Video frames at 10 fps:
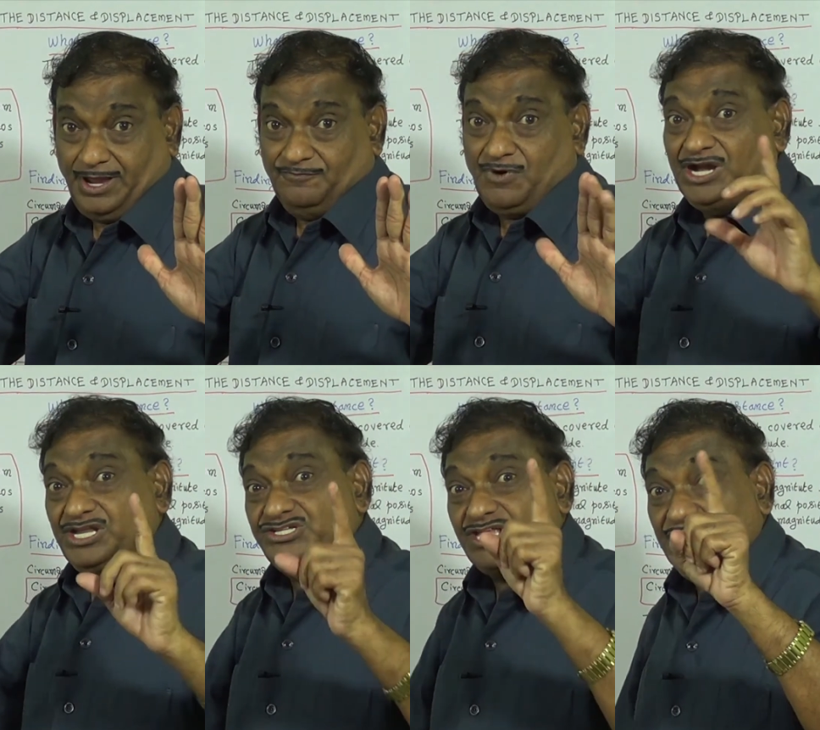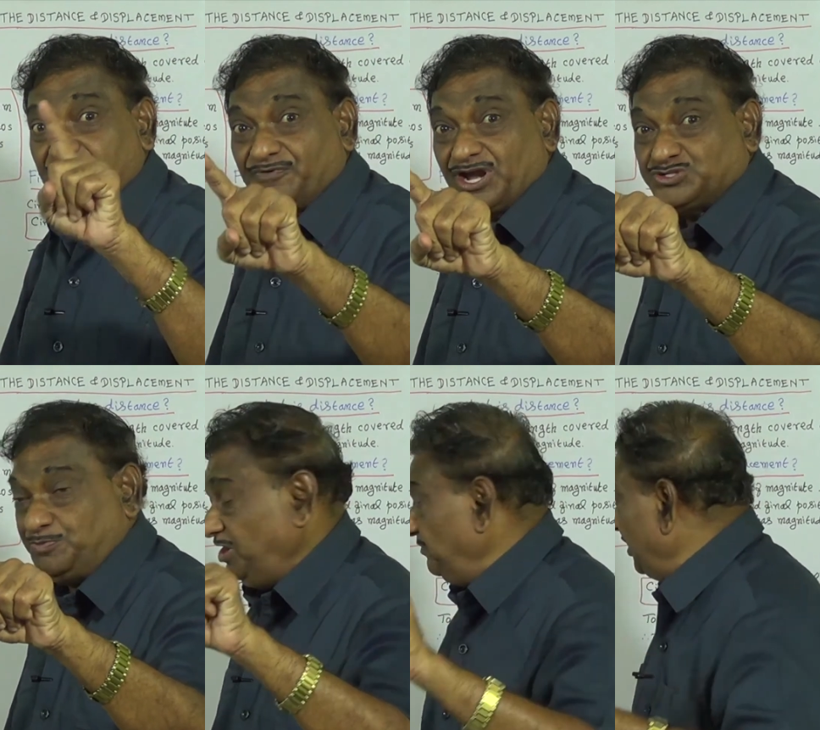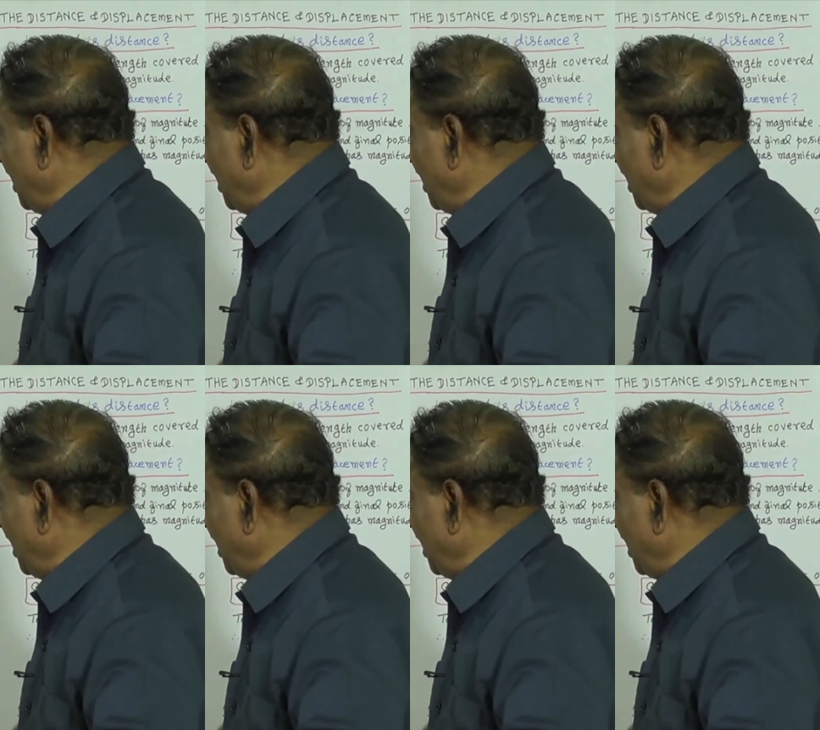What is the difference between the